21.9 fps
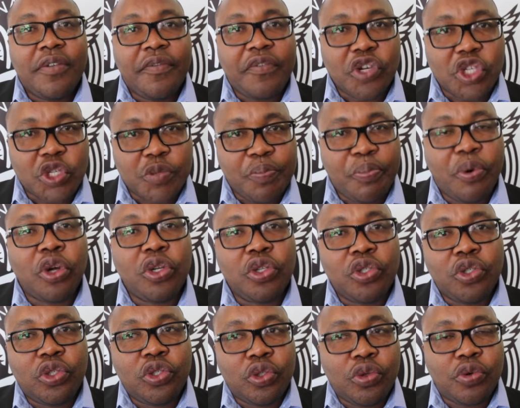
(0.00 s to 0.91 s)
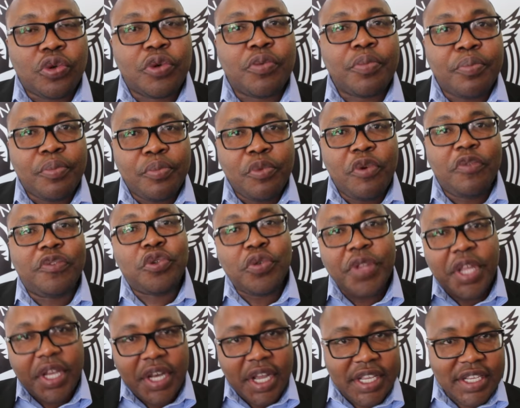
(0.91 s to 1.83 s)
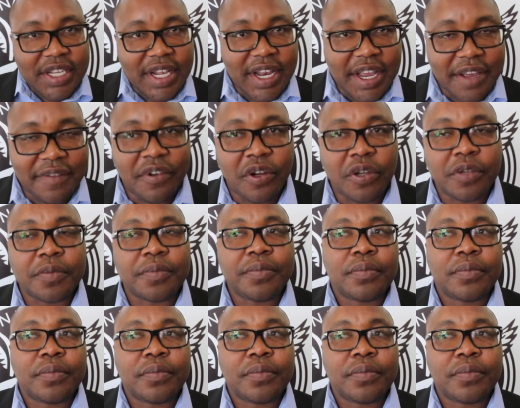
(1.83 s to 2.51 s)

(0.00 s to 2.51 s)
for sport to move to the next level.